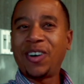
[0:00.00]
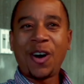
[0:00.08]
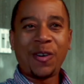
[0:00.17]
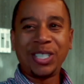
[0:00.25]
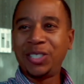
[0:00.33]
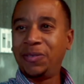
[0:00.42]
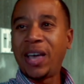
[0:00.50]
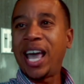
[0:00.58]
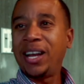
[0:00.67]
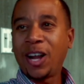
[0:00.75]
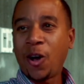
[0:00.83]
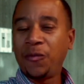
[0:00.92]
They've always
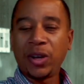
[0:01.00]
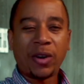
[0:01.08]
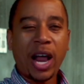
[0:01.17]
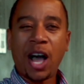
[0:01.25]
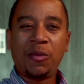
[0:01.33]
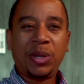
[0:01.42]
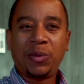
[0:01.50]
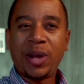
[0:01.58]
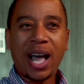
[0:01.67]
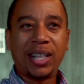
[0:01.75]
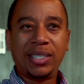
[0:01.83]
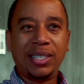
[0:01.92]
had it all figured out. But
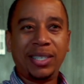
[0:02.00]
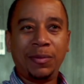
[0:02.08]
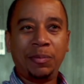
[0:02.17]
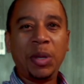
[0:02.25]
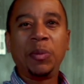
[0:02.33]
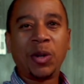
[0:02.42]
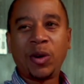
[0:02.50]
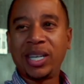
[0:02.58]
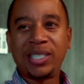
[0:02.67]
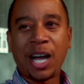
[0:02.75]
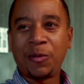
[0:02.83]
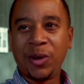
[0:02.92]
in reality, people
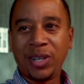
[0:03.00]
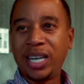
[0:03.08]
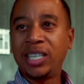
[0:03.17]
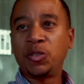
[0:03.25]
know that's not real.